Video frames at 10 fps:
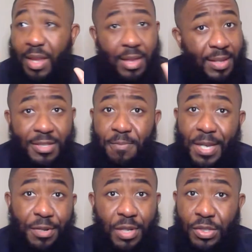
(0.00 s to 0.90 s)
listen,
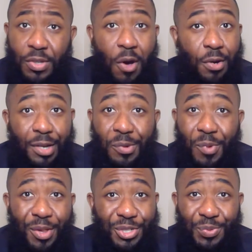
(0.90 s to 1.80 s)
Peter, it's all good and
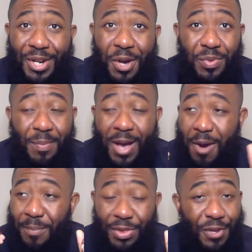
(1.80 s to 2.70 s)
well that you want to help them
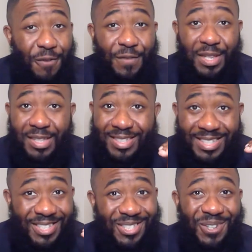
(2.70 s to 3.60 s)
out, but they're villains.
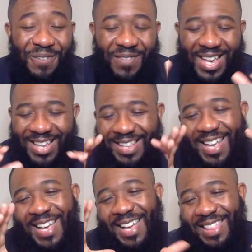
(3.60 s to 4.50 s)
This is their fate.
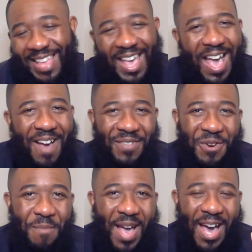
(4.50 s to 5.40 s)
They have
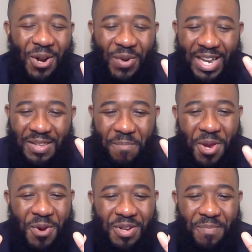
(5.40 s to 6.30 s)
their battle in the
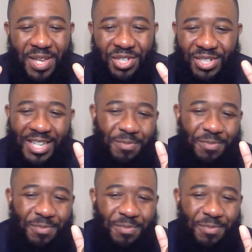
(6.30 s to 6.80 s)
mirror dimension as